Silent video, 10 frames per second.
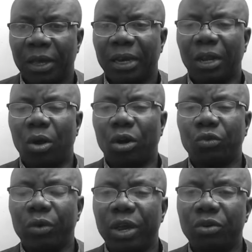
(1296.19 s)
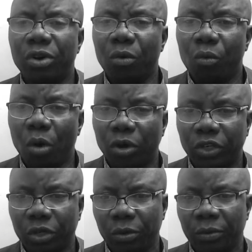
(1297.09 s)
The Lord will
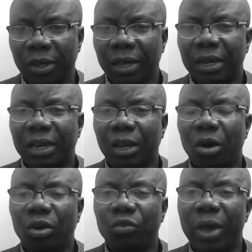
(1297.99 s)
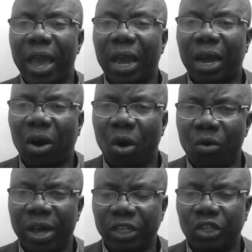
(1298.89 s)
reward you. The Lord will
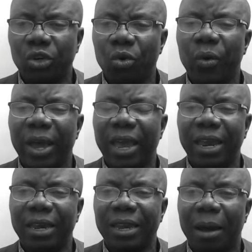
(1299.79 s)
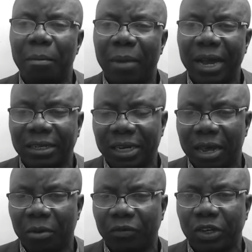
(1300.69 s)
encourage you in the mighty
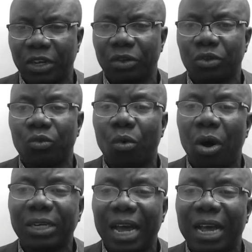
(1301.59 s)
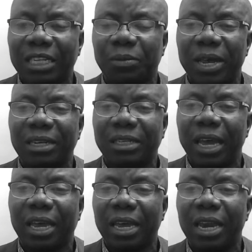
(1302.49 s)
name of Jesus. What has been
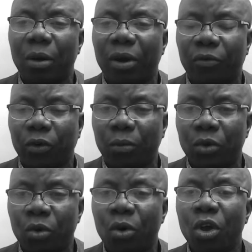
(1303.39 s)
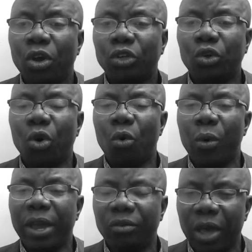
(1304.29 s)
taken away from you, you
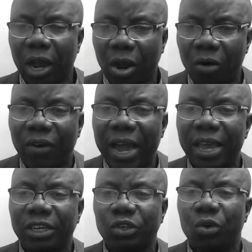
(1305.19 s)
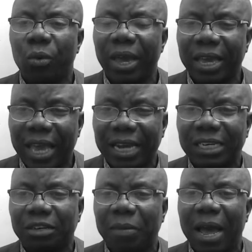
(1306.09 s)
will recover it. You will get
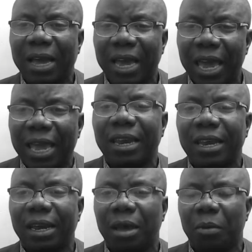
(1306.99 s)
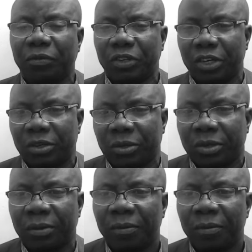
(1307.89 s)
it back in the name of Jesus.